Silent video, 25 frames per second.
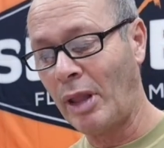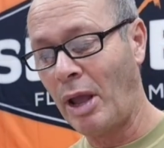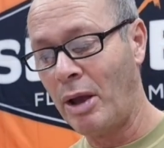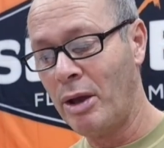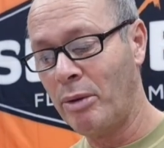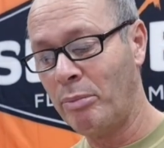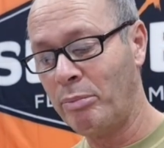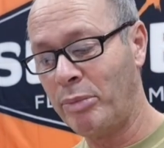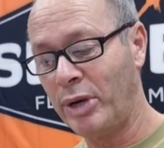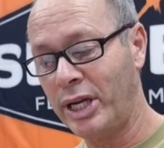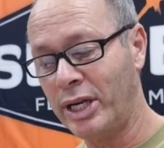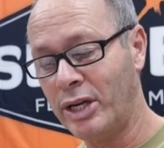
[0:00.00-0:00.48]

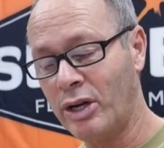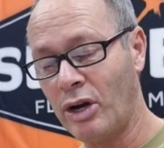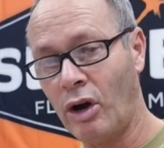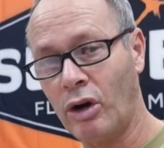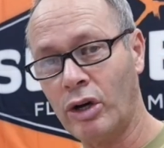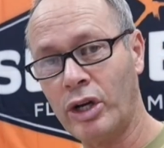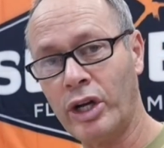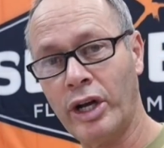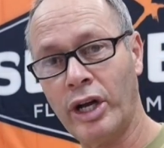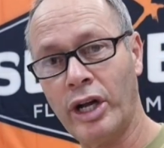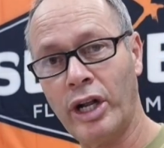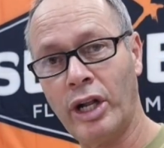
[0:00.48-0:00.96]
peacock
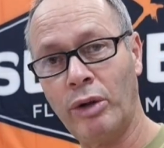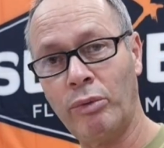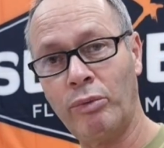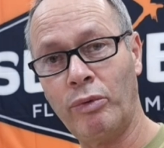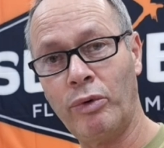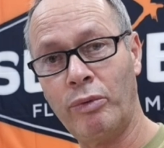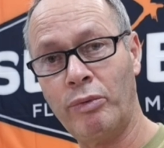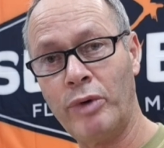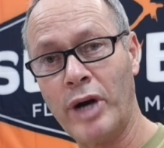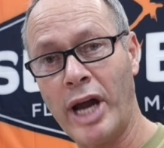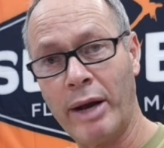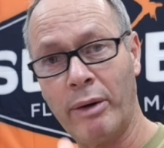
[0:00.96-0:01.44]
herl
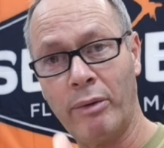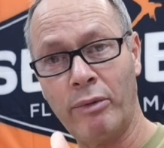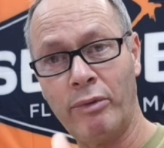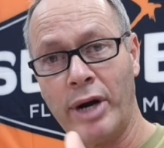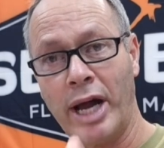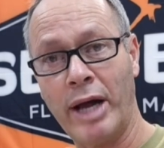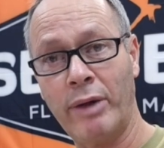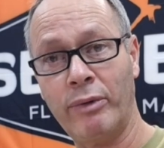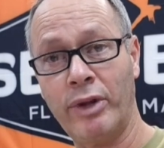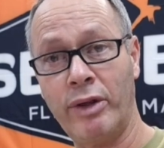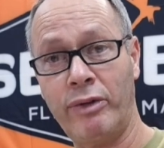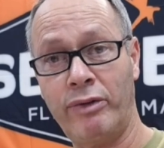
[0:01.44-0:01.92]

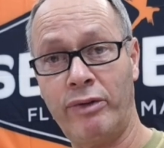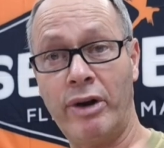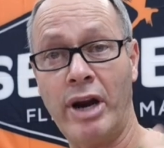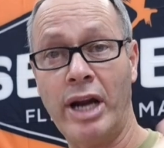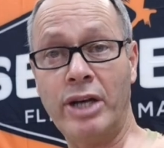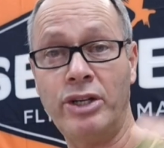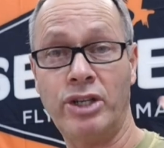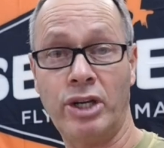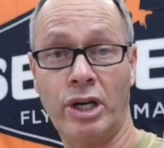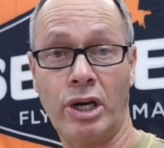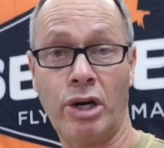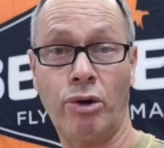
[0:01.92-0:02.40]
round the thread
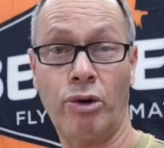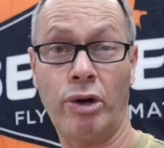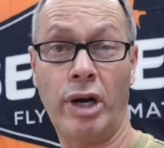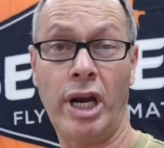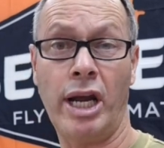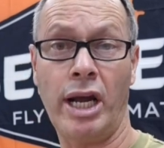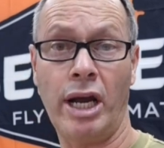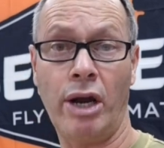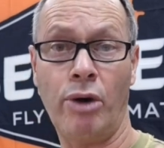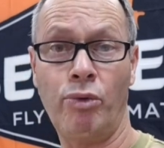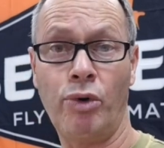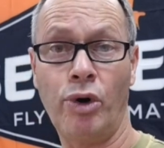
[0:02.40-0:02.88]
to
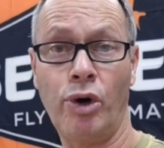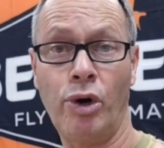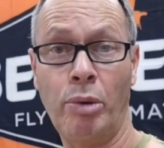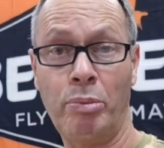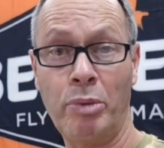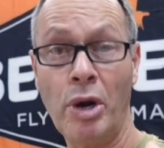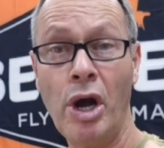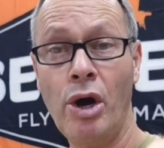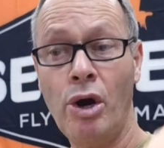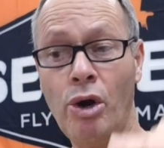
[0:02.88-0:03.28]
create a rope,